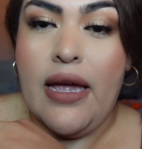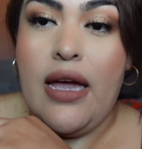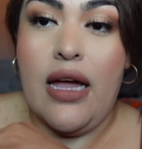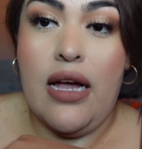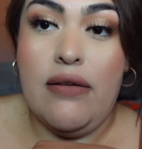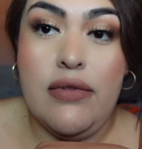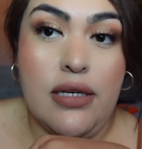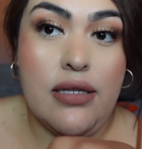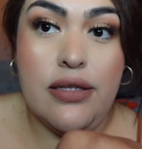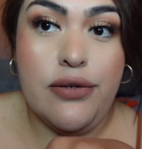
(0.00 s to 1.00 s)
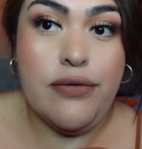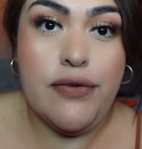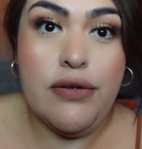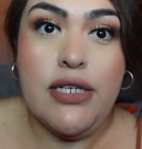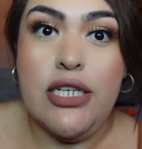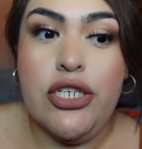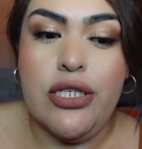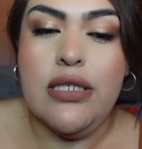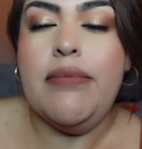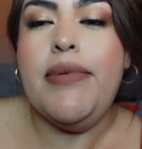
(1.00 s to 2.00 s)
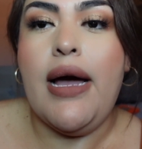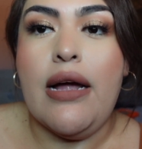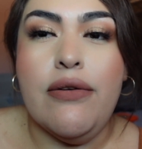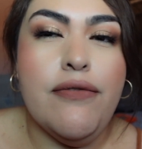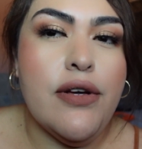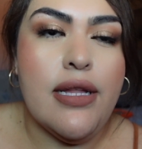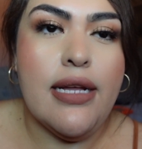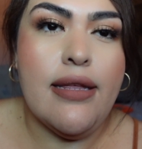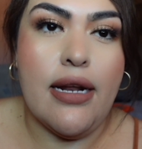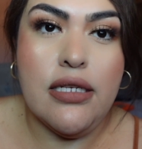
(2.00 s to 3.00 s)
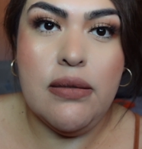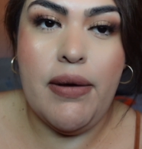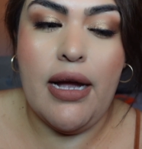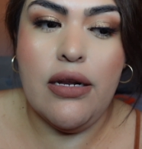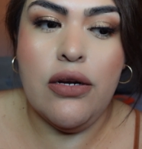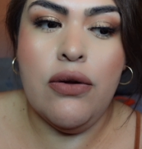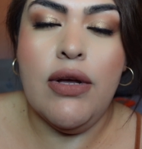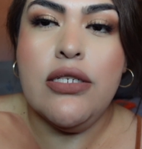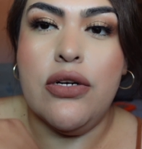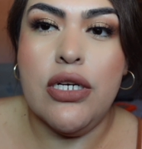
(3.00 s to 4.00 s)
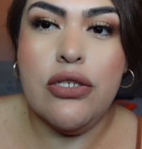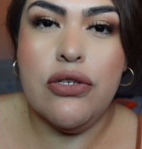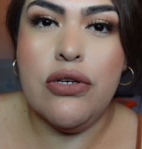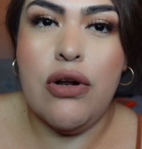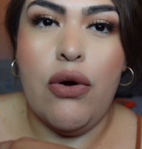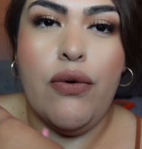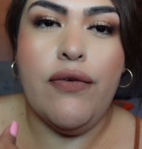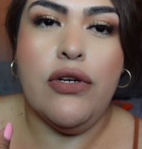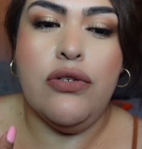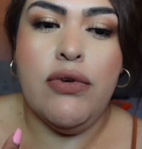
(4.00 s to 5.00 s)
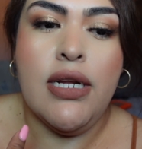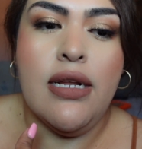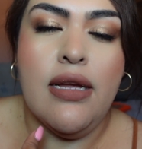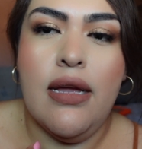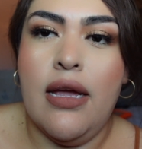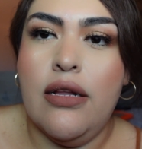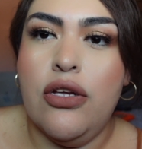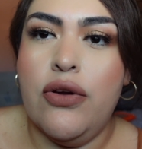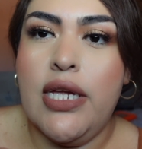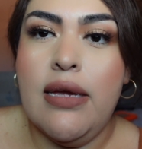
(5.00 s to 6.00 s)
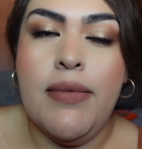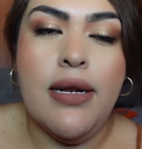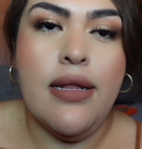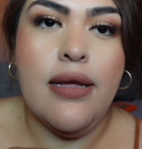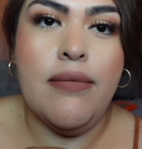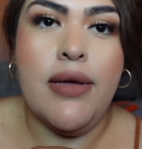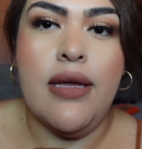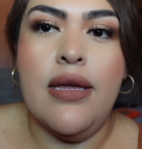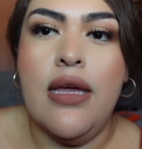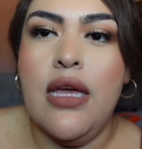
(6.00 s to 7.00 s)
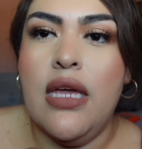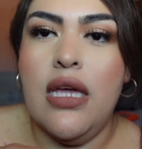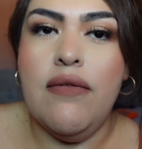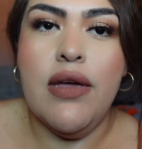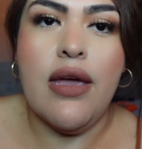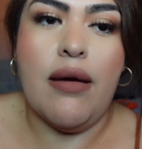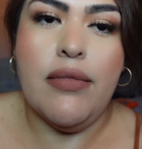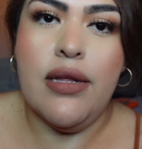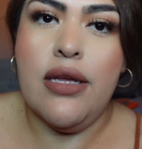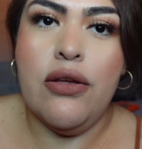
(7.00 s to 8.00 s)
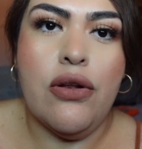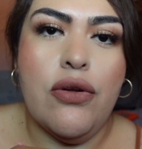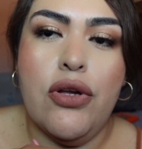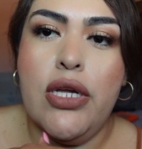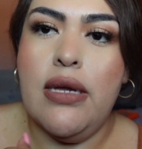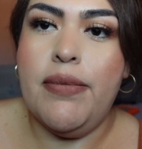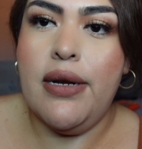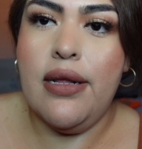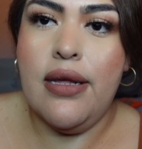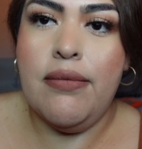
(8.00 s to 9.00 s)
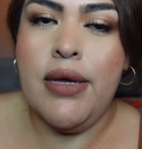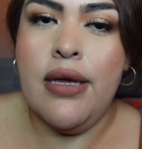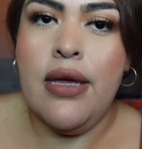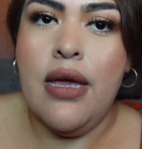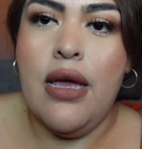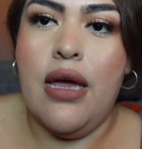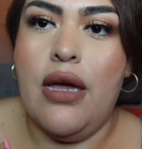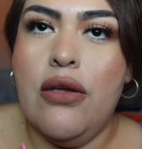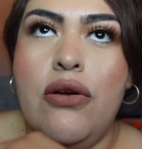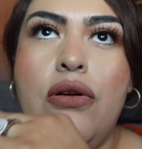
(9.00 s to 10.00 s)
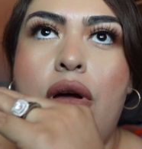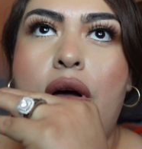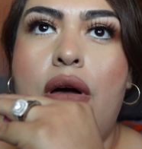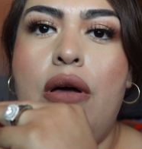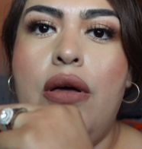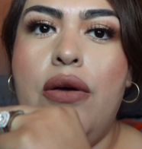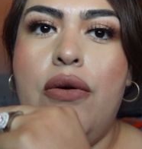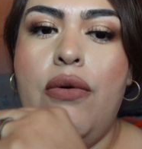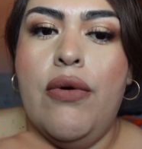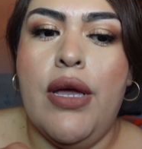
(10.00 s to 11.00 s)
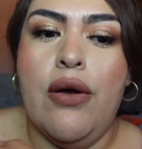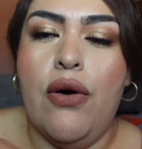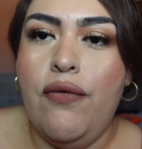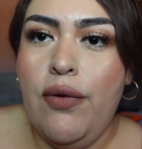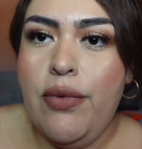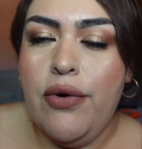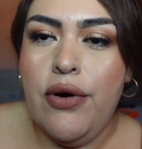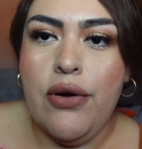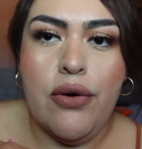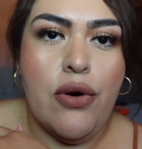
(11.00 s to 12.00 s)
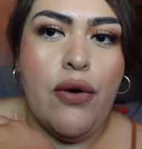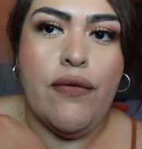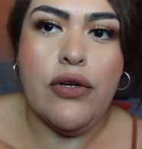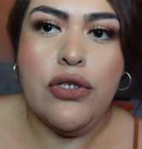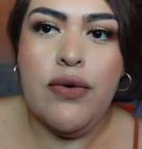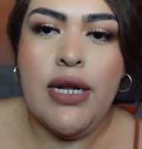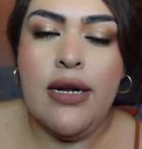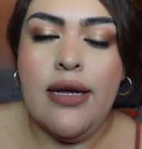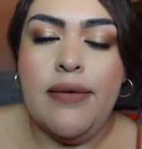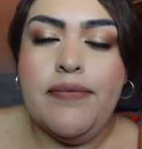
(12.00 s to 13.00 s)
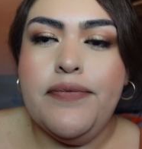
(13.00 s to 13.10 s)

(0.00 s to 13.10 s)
I have like little few addictions, but I don't feel like that is bad. You know, as long as you're not overdoing it and you're keeping a limit. Even gambling, you know, you're keeping a limit and you're not going overboard or overdoing it.